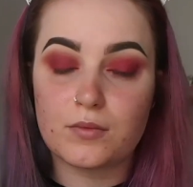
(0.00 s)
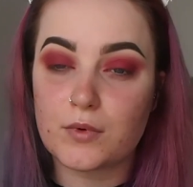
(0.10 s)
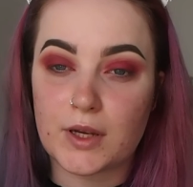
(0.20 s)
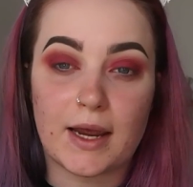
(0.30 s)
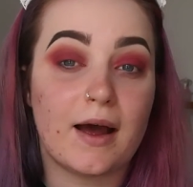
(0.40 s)

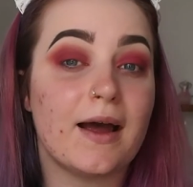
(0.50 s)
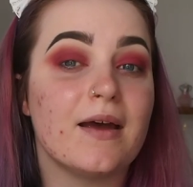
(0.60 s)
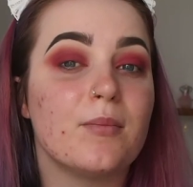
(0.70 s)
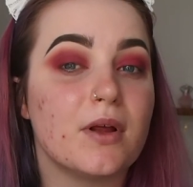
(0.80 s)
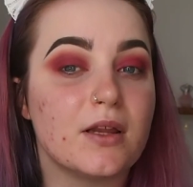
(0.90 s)
Okay, I
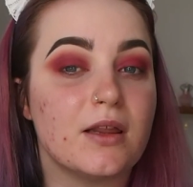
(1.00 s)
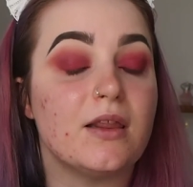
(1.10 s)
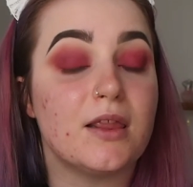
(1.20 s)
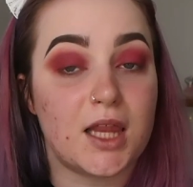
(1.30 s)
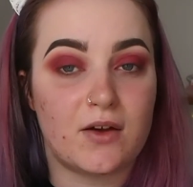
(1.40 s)
am
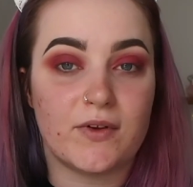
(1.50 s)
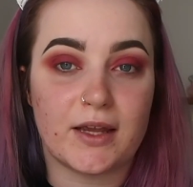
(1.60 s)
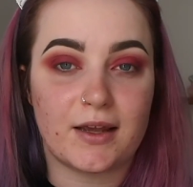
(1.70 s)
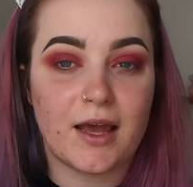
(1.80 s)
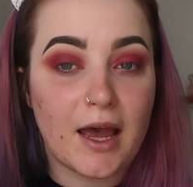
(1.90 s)

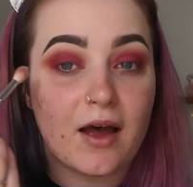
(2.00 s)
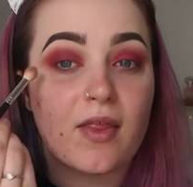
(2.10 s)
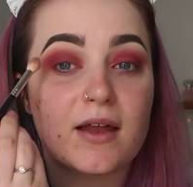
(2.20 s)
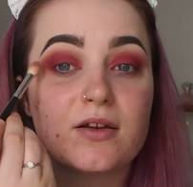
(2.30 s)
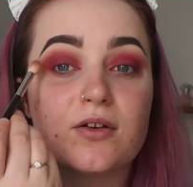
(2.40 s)
loving how
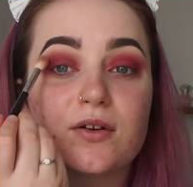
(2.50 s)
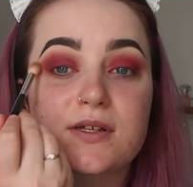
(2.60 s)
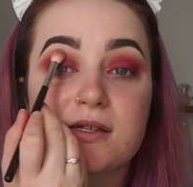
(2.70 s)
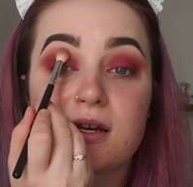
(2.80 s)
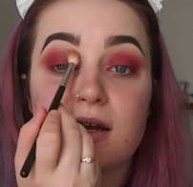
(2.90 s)
that
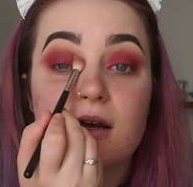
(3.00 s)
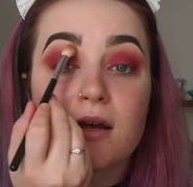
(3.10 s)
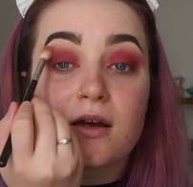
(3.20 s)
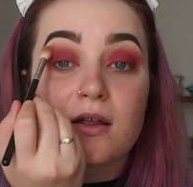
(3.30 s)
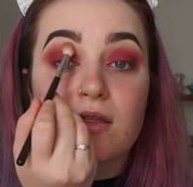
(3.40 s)
looks.
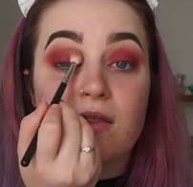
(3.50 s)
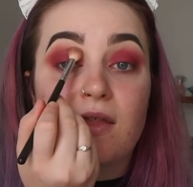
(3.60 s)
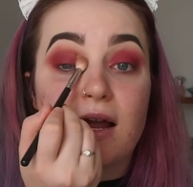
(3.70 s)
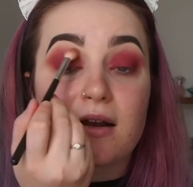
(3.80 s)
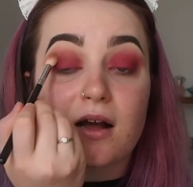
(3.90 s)

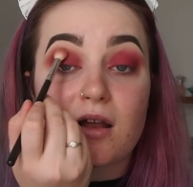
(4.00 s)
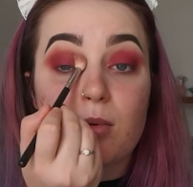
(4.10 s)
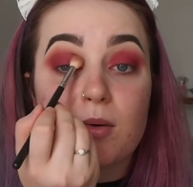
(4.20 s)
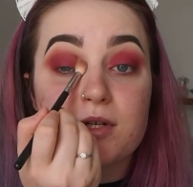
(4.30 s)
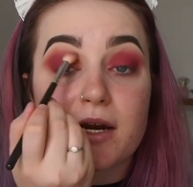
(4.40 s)
That
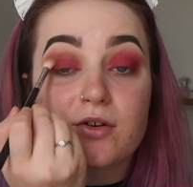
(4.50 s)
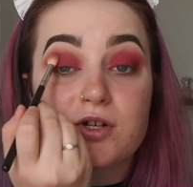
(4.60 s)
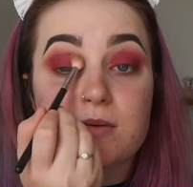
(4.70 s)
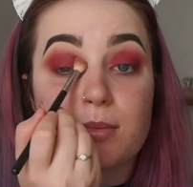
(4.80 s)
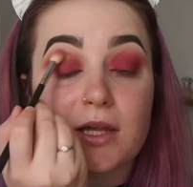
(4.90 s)
Colourpop shadow
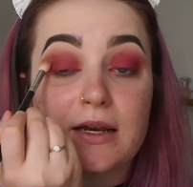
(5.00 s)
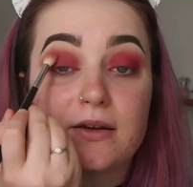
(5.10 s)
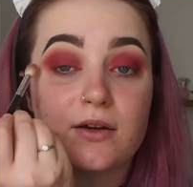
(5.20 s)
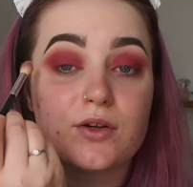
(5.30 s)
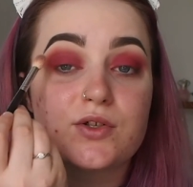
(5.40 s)
just
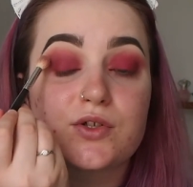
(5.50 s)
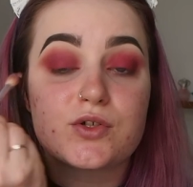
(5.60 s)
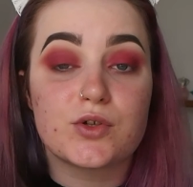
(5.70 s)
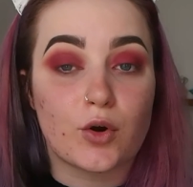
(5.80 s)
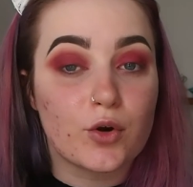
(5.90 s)
blended
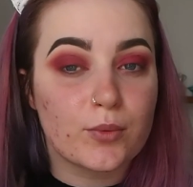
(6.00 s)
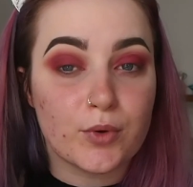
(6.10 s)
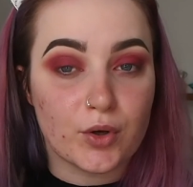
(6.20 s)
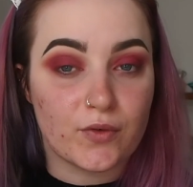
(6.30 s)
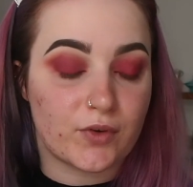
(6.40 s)
so
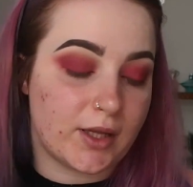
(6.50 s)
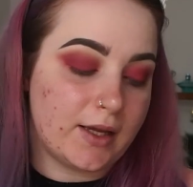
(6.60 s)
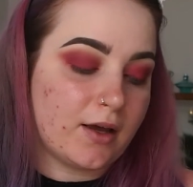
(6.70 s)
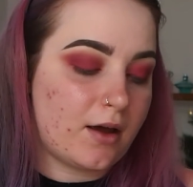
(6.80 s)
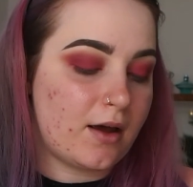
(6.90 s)

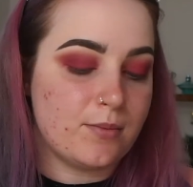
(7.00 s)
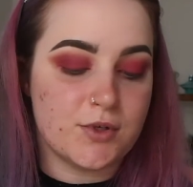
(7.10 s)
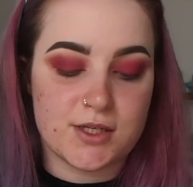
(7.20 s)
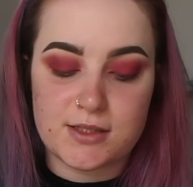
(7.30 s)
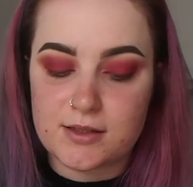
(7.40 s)
beautifully.
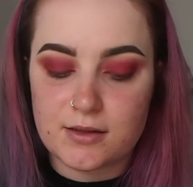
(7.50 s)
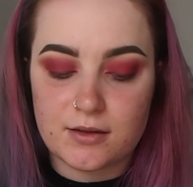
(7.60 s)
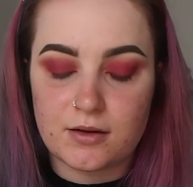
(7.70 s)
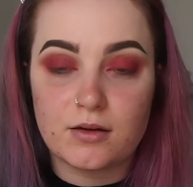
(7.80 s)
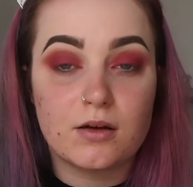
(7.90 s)

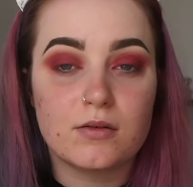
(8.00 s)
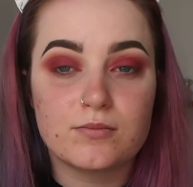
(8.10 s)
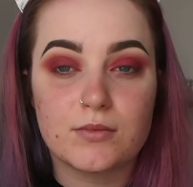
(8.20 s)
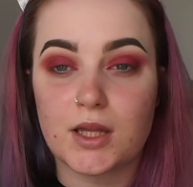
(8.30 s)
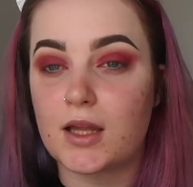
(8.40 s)

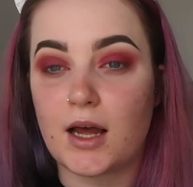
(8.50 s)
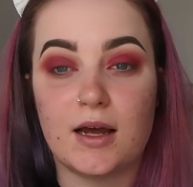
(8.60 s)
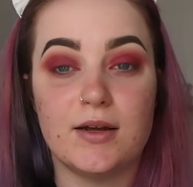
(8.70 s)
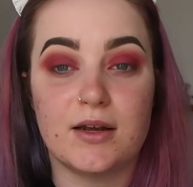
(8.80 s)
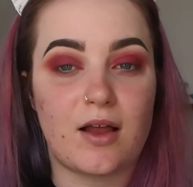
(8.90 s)

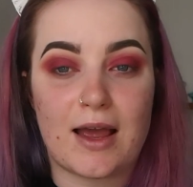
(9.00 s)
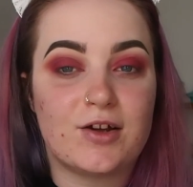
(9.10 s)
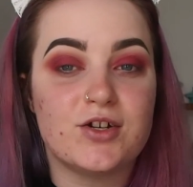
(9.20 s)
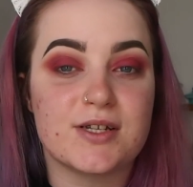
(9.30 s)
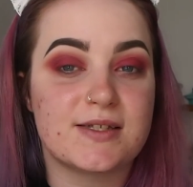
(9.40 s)
I
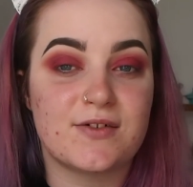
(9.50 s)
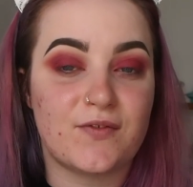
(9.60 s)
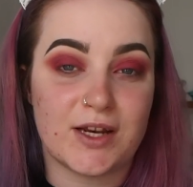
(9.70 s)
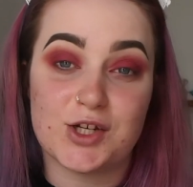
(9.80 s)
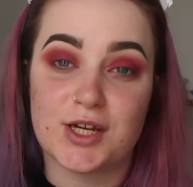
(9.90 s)
could just
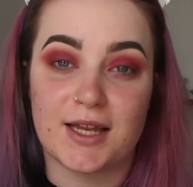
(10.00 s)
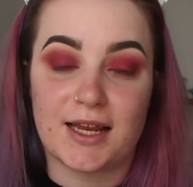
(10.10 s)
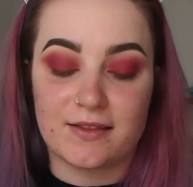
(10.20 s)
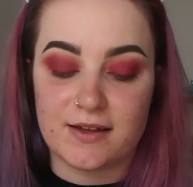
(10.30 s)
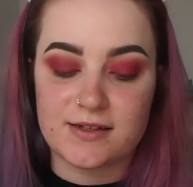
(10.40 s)
finish it
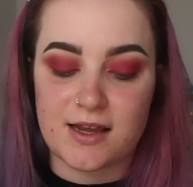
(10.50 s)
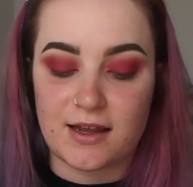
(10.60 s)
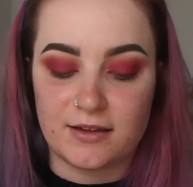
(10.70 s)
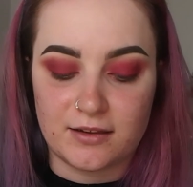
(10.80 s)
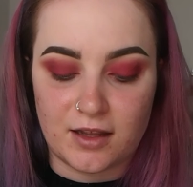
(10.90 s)
like this. I
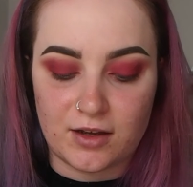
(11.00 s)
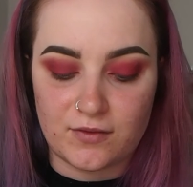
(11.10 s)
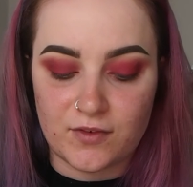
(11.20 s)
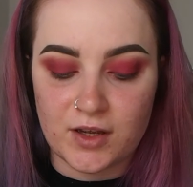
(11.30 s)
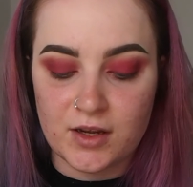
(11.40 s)

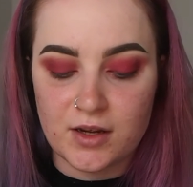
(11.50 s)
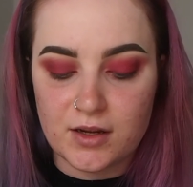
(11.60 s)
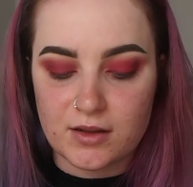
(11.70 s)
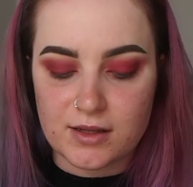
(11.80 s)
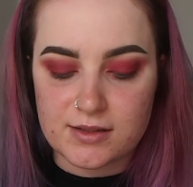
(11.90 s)
love
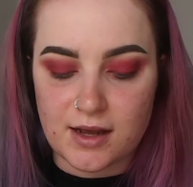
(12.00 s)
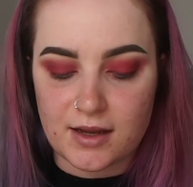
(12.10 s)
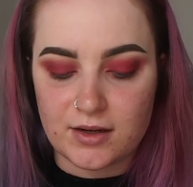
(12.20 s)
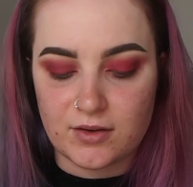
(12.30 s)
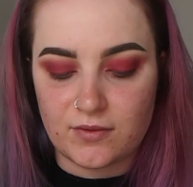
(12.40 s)
this
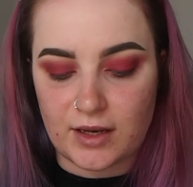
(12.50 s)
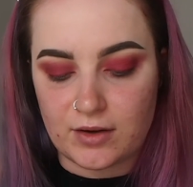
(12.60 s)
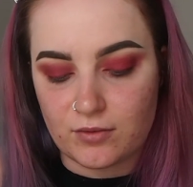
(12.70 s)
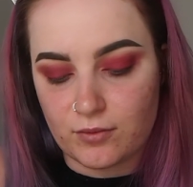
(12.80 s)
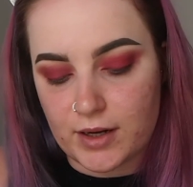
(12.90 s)
kind of like
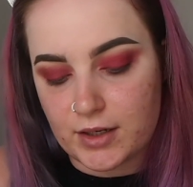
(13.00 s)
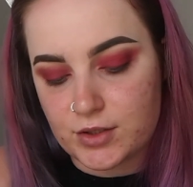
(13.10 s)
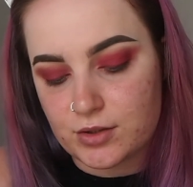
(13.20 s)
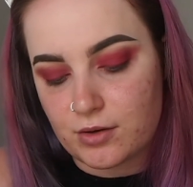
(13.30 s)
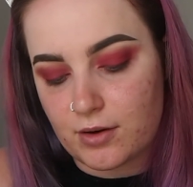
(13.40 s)

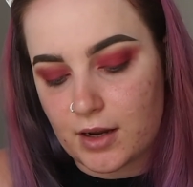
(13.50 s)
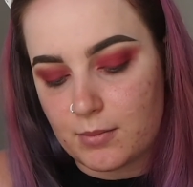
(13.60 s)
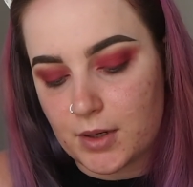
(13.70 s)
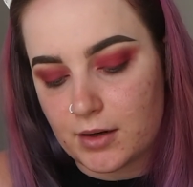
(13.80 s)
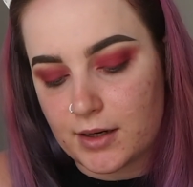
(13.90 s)
reddish
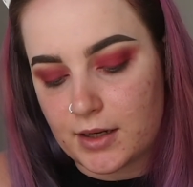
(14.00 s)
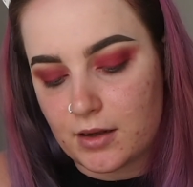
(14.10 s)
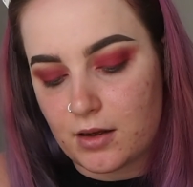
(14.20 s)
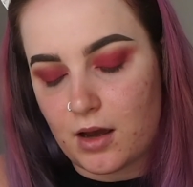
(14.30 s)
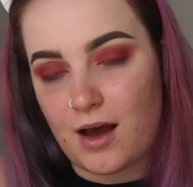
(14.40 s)
cranberry
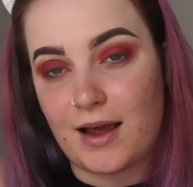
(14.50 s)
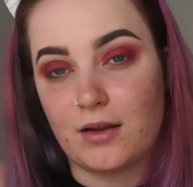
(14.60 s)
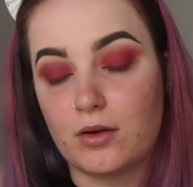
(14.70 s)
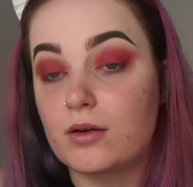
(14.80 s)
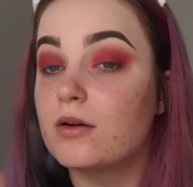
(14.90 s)
eye
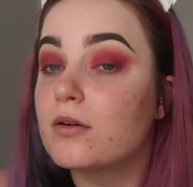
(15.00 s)
look.